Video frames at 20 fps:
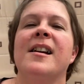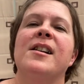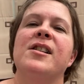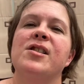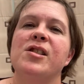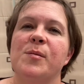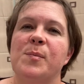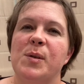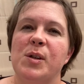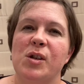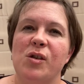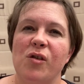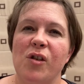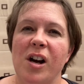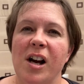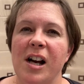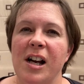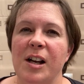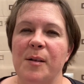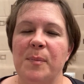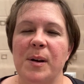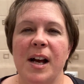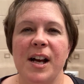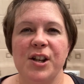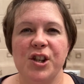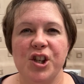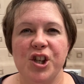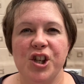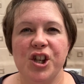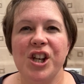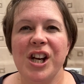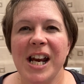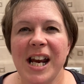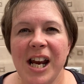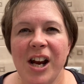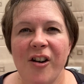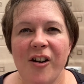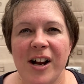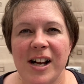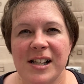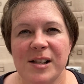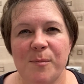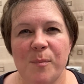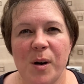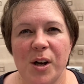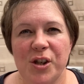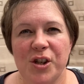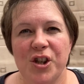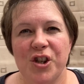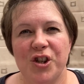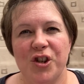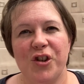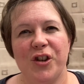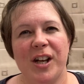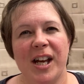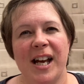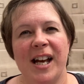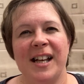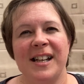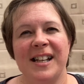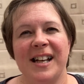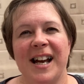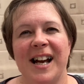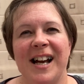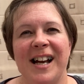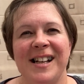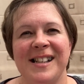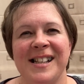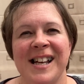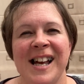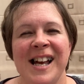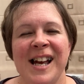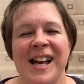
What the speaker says: subscribe, share as much as you can, guys,